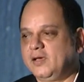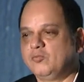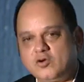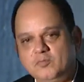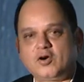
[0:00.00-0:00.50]

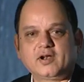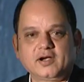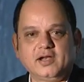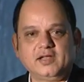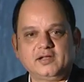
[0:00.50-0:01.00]
More
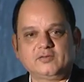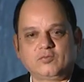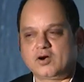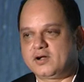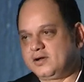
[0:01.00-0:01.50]
importantly,
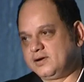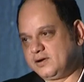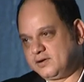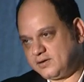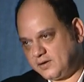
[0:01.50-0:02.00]
what
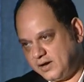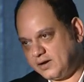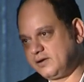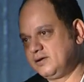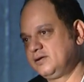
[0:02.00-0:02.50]

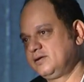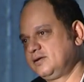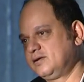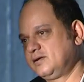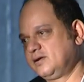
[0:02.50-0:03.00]
our
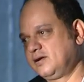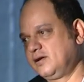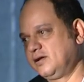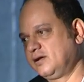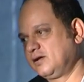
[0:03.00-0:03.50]

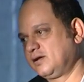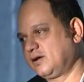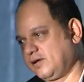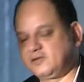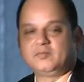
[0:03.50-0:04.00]

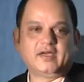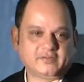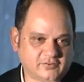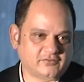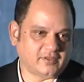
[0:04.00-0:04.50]
customer has
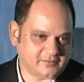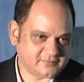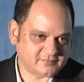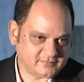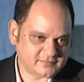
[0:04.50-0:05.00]
to say.
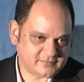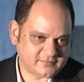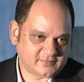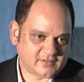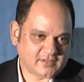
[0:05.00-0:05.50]

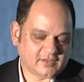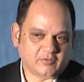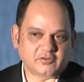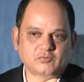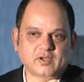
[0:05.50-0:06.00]

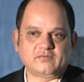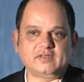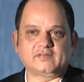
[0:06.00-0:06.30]
Which is why we